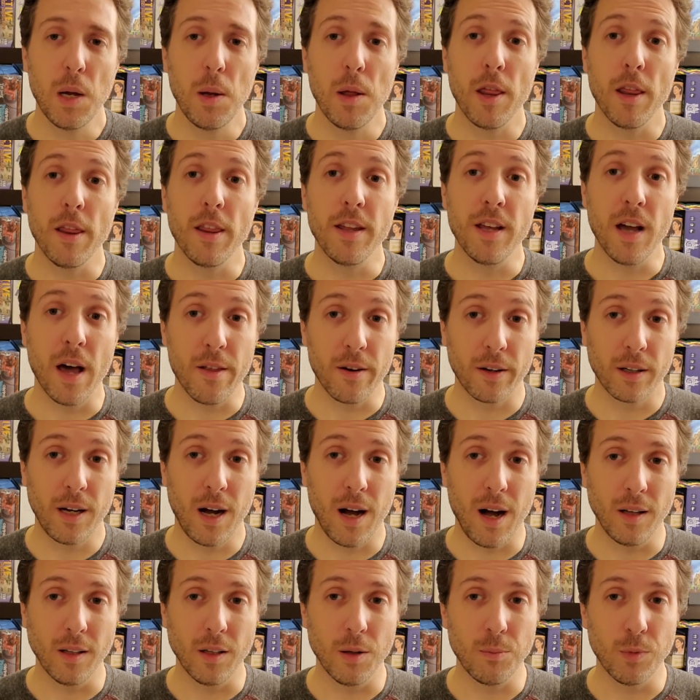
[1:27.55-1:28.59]
The other
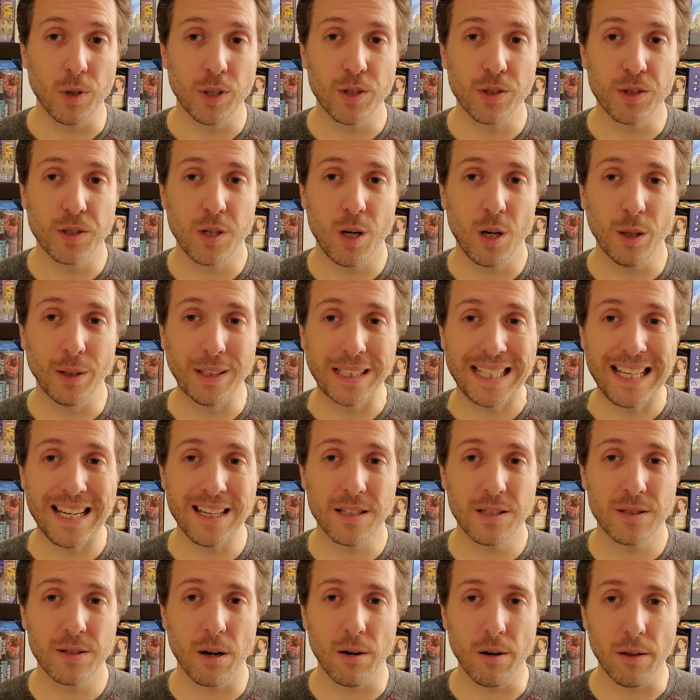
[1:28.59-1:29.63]
column, which is called
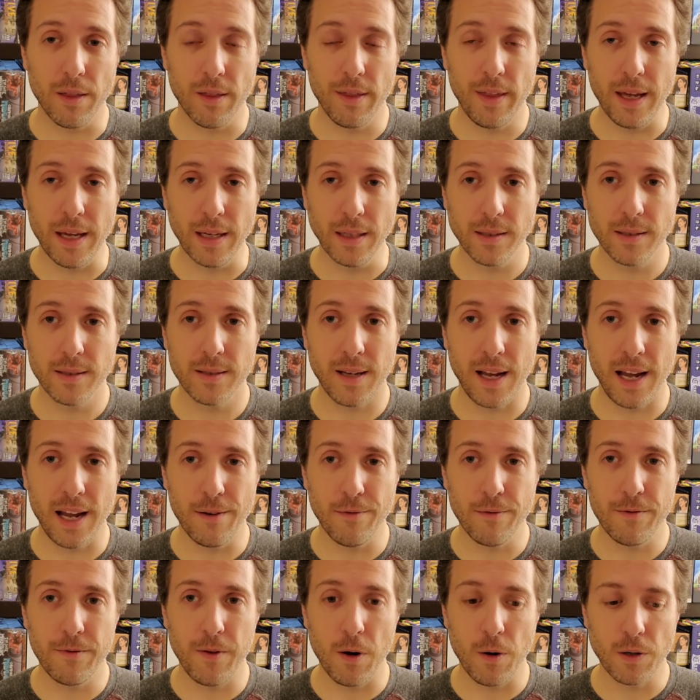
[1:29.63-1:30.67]
Kickstart This, and
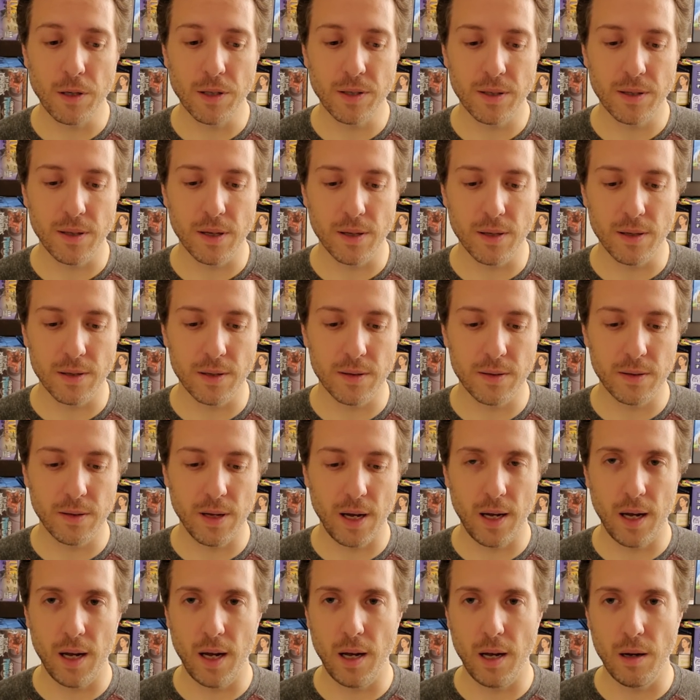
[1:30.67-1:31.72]
focuses
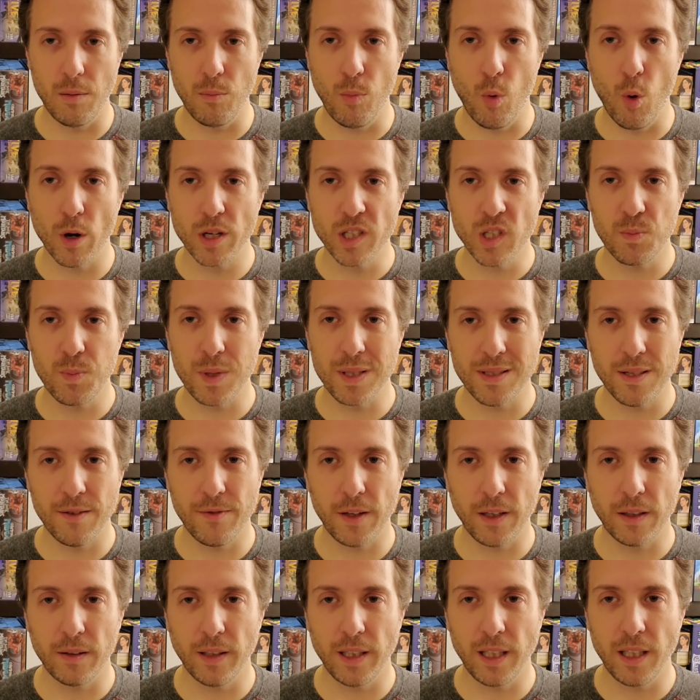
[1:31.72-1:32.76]
more
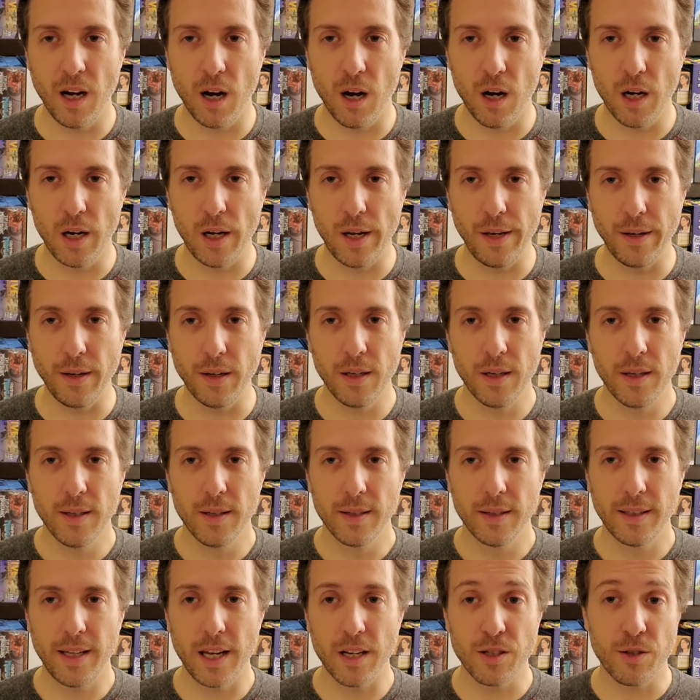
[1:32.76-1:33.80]
specifically on
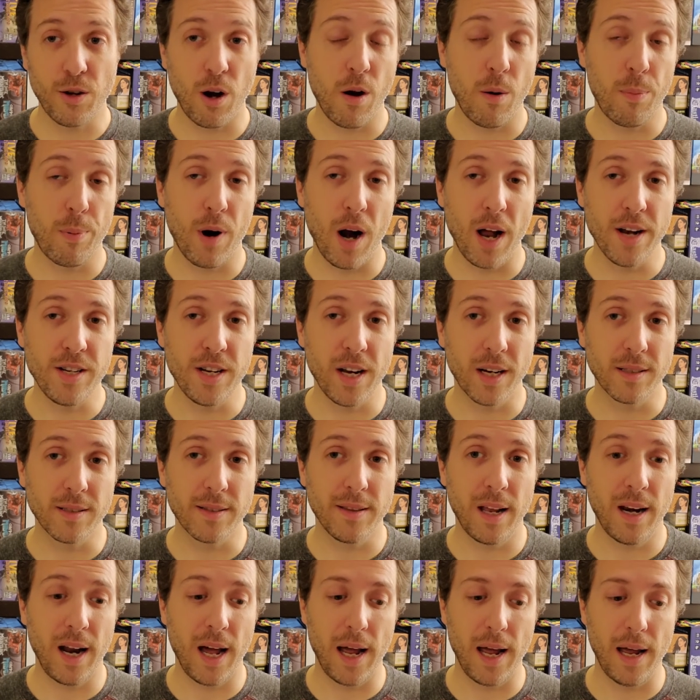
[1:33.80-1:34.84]
Kickstarter projects
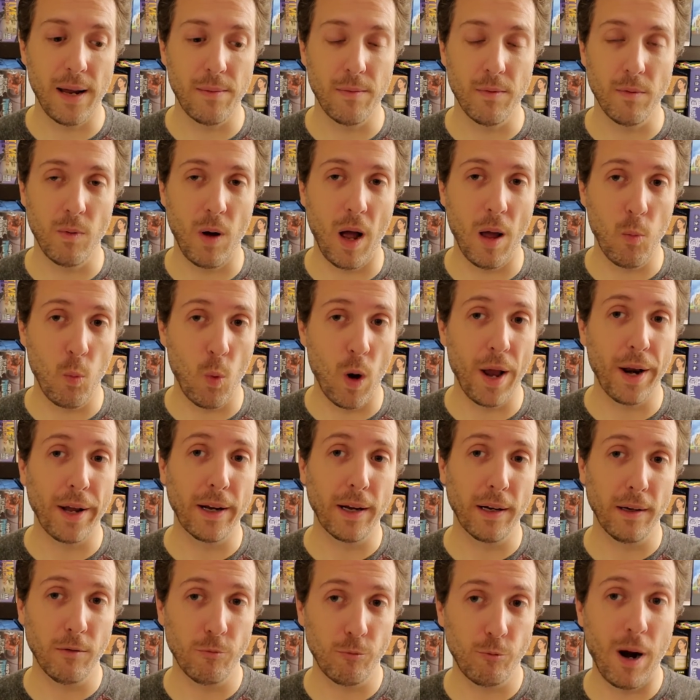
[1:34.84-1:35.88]
that I want to
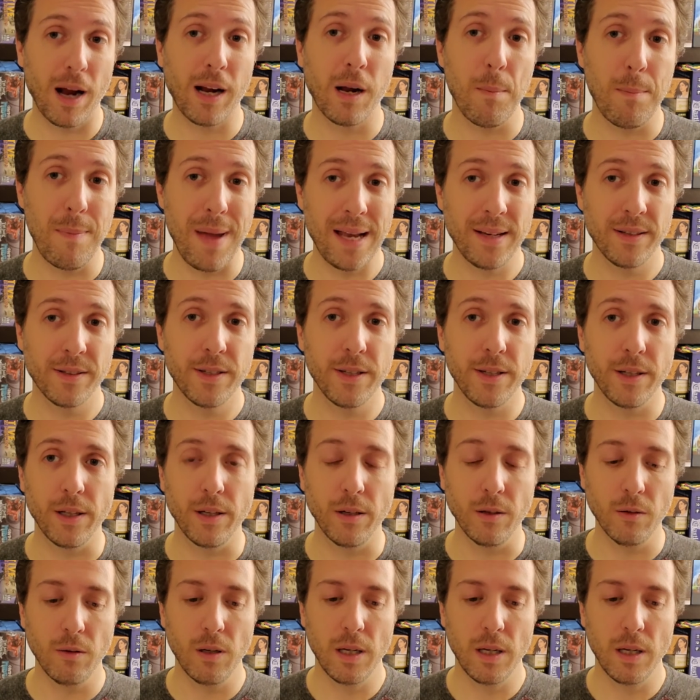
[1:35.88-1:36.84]
recommend to you,